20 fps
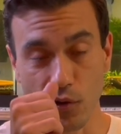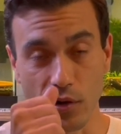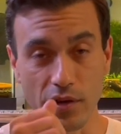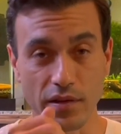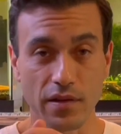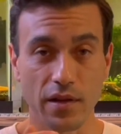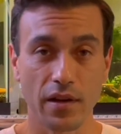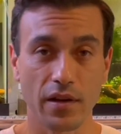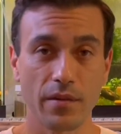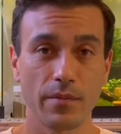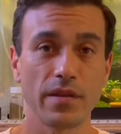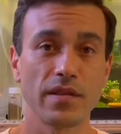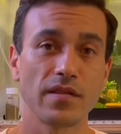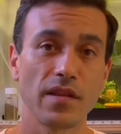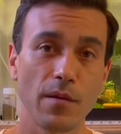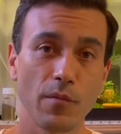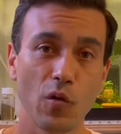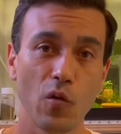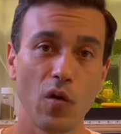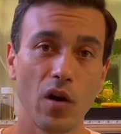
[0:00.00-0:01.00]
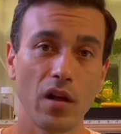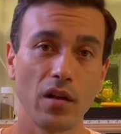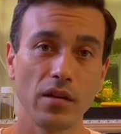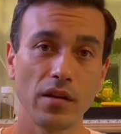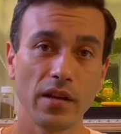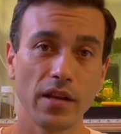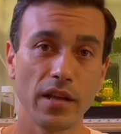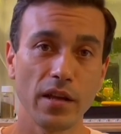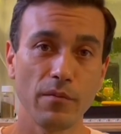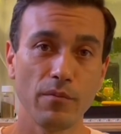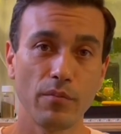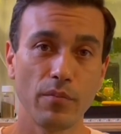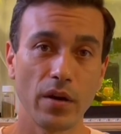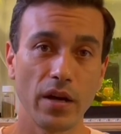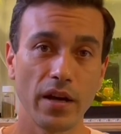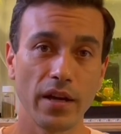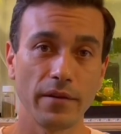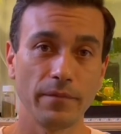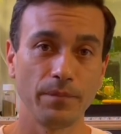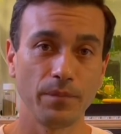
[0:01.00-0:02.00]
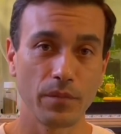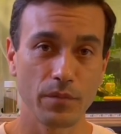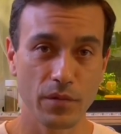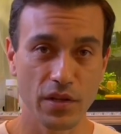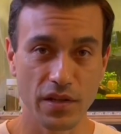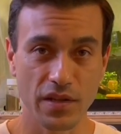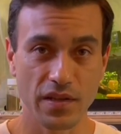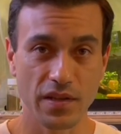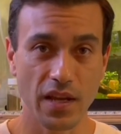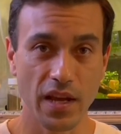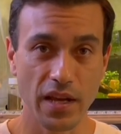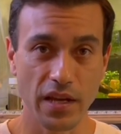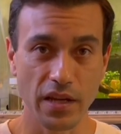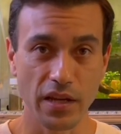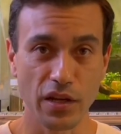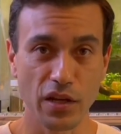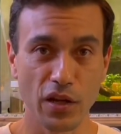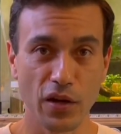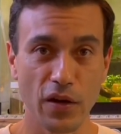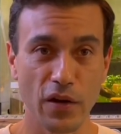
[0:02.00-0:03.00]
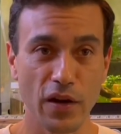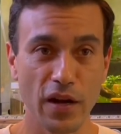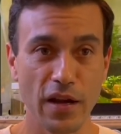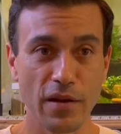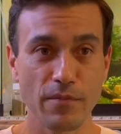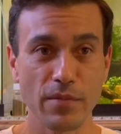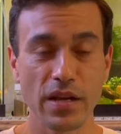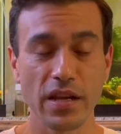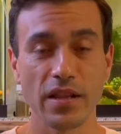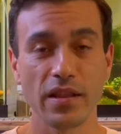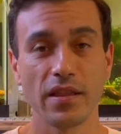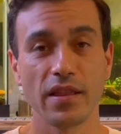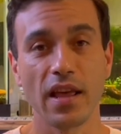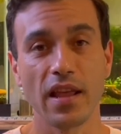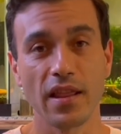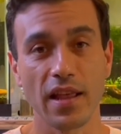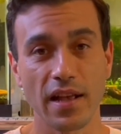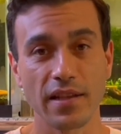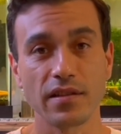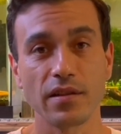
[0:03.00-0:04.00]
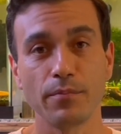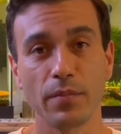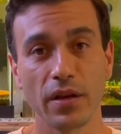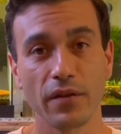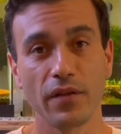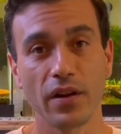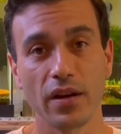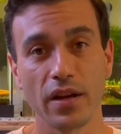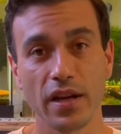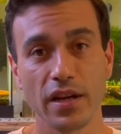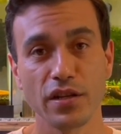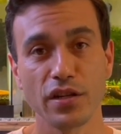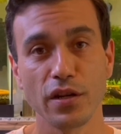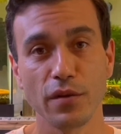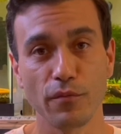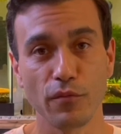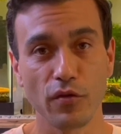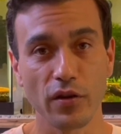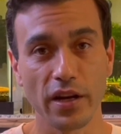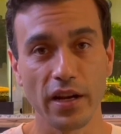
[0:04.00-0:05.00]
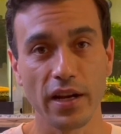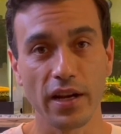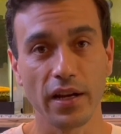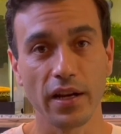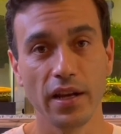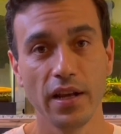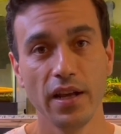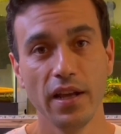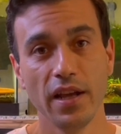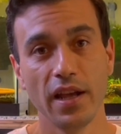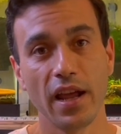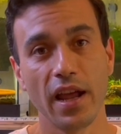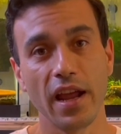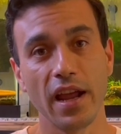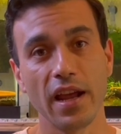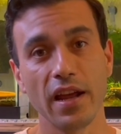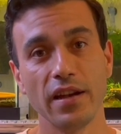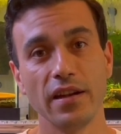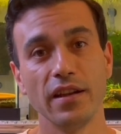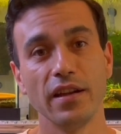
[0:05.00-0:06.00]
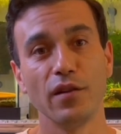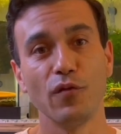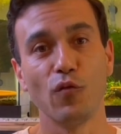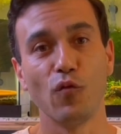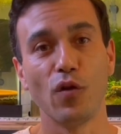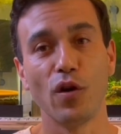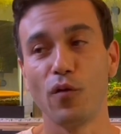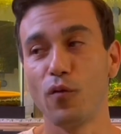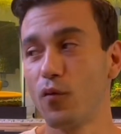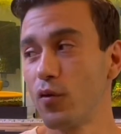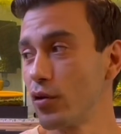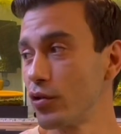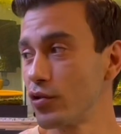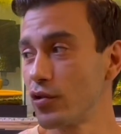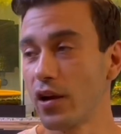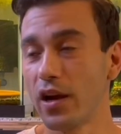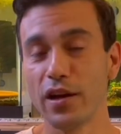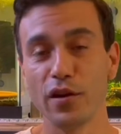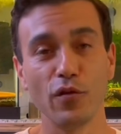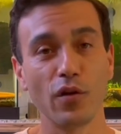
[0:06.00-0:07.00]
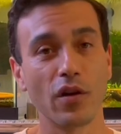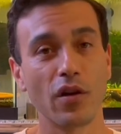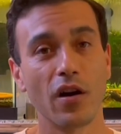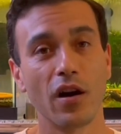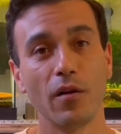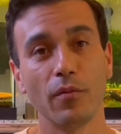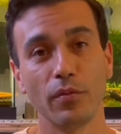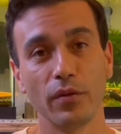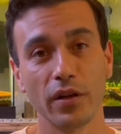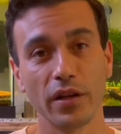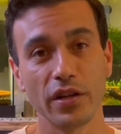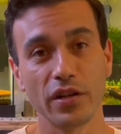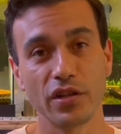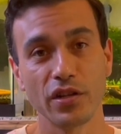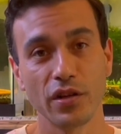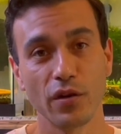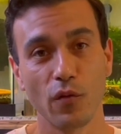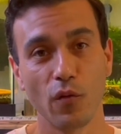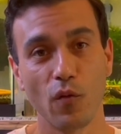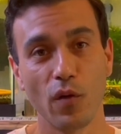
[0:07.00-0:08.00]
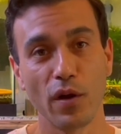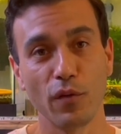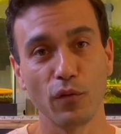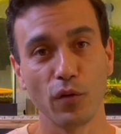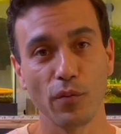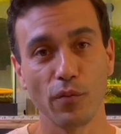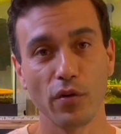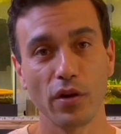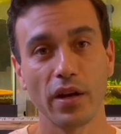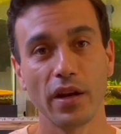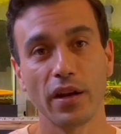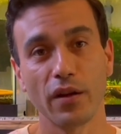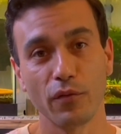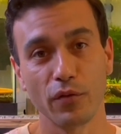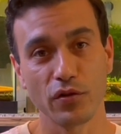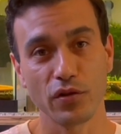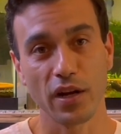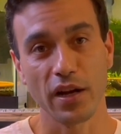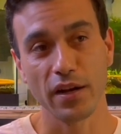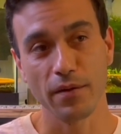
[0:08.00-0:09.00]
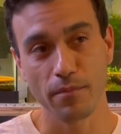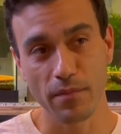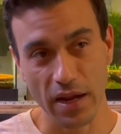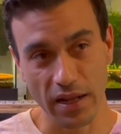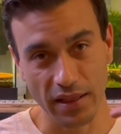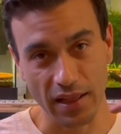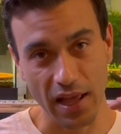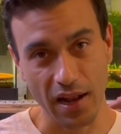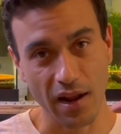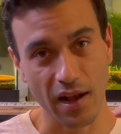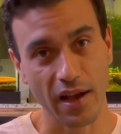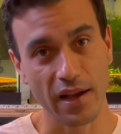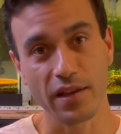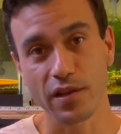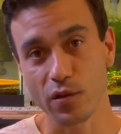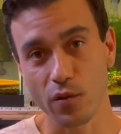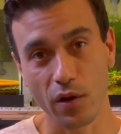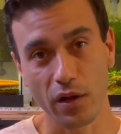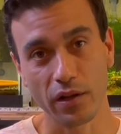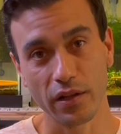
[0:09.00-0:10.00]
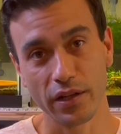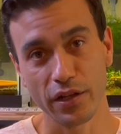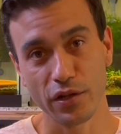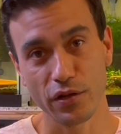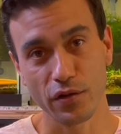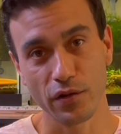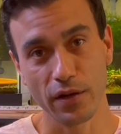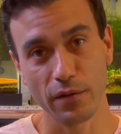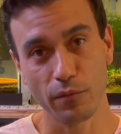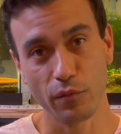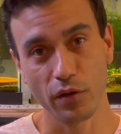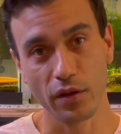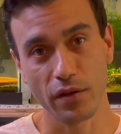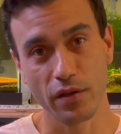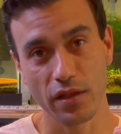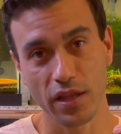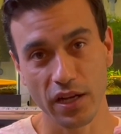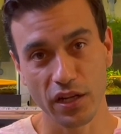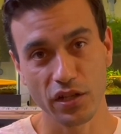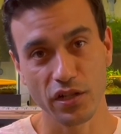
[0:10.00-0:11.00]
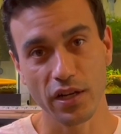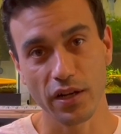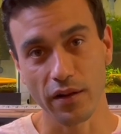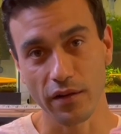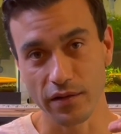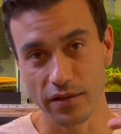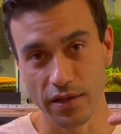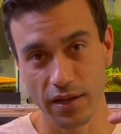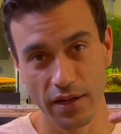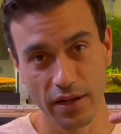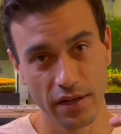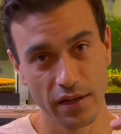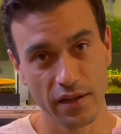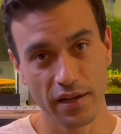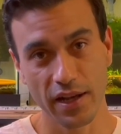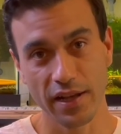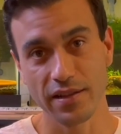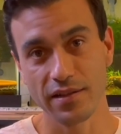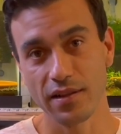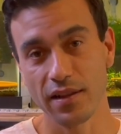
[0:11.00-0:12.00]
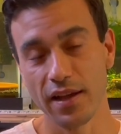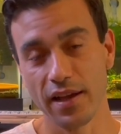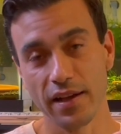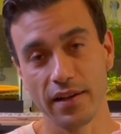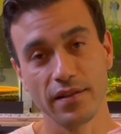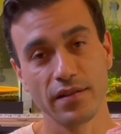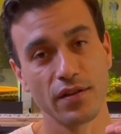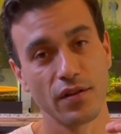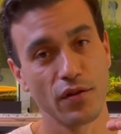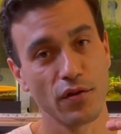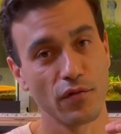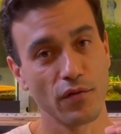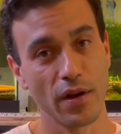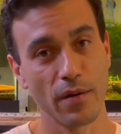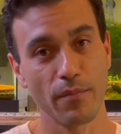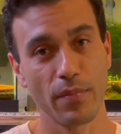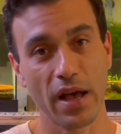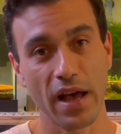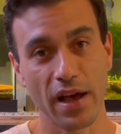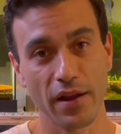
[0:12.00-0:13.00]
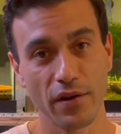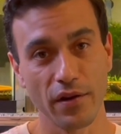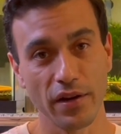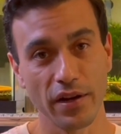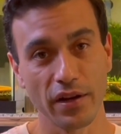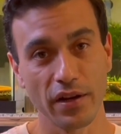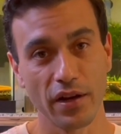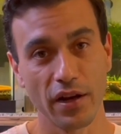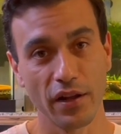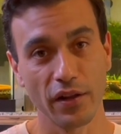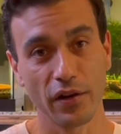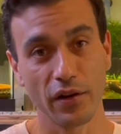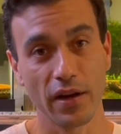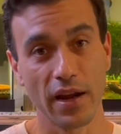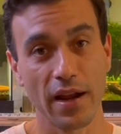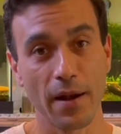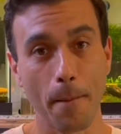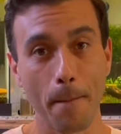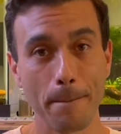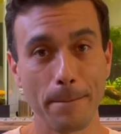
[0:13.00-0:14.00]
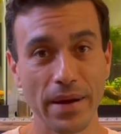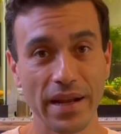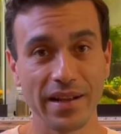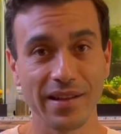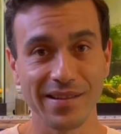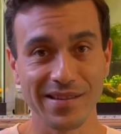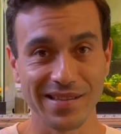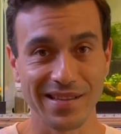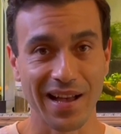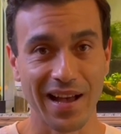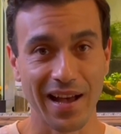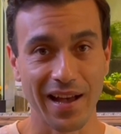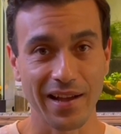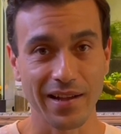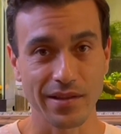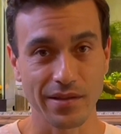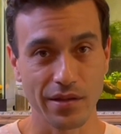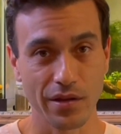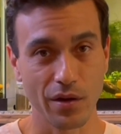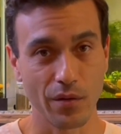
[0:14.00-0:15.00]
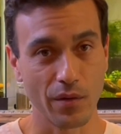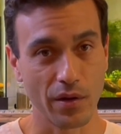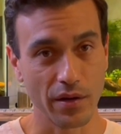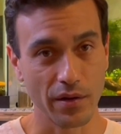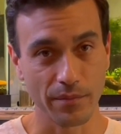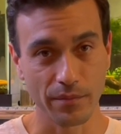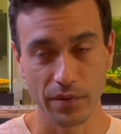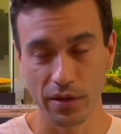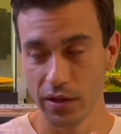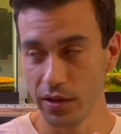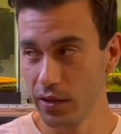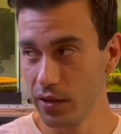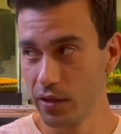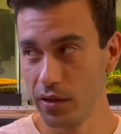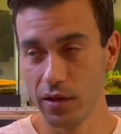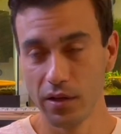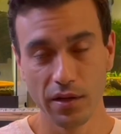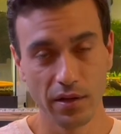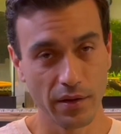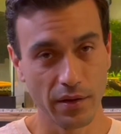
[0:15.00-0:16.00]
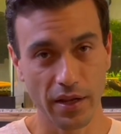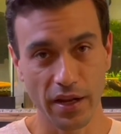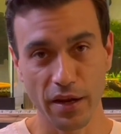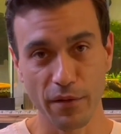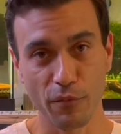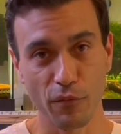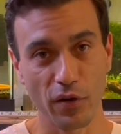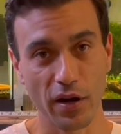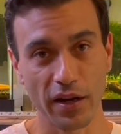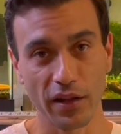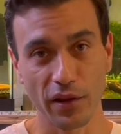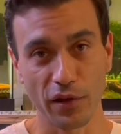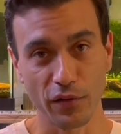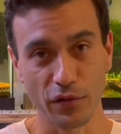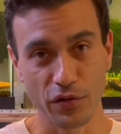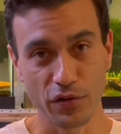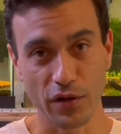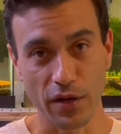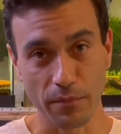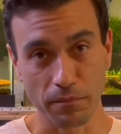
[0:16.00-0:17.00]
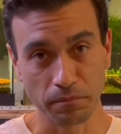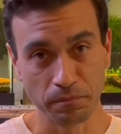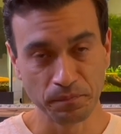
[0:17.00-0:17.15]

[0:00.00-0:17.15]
It's not going to be the same quality, but just saying, you know what I mean? And that's a big variation in breeding and in what we're trying to accomplish when we're breeding. We're trying to make that highest quality shrimp with thick shells, nice legs, great pattern and color, and a big size. You don't want an inbred little shrimp.